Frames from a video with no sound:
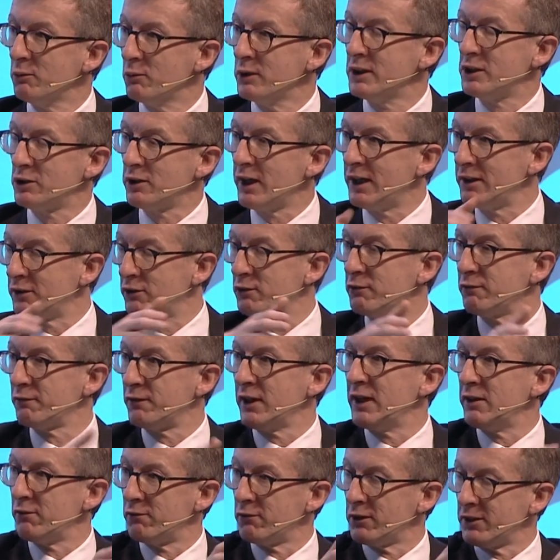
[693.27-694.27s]
try to
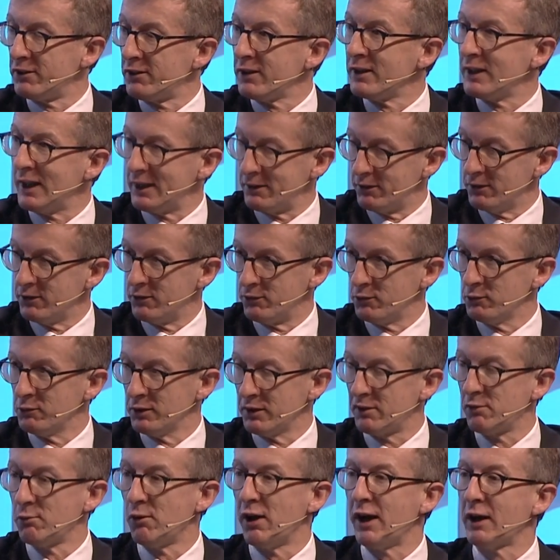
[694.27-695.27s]
favor it and let it do
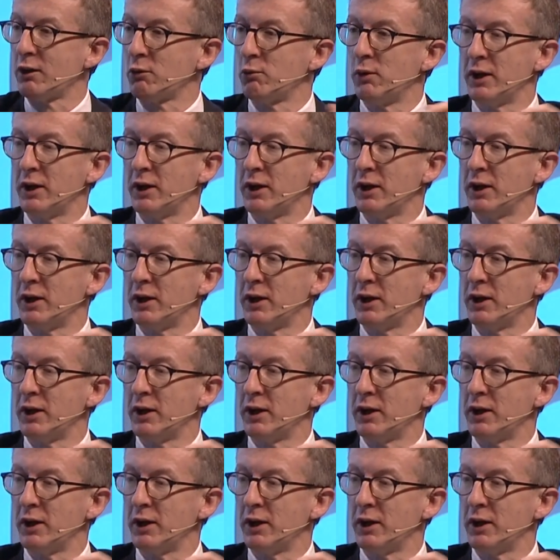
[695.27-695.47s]
its work.